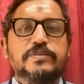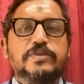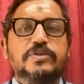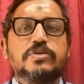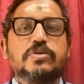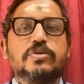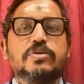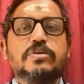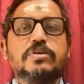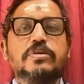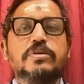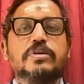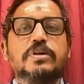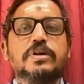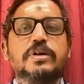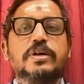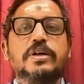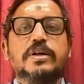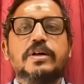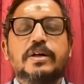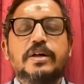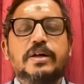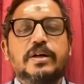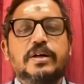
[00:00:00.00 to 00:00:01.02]
So
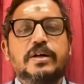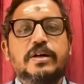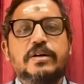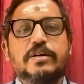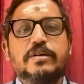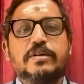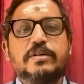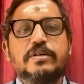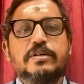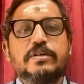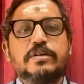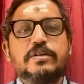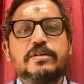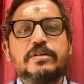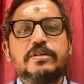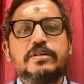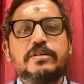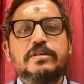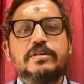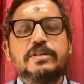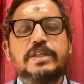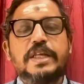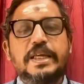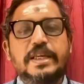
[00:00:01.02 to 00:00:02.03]
uh,
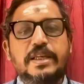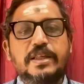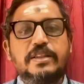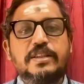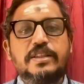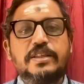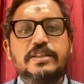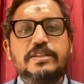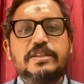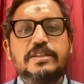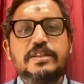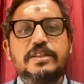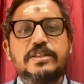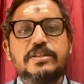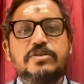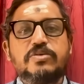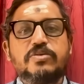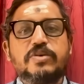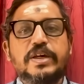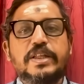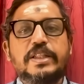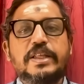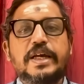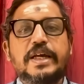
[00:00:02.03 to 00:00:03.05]
taking these things
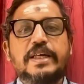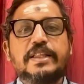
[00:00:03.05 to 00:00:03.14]
together,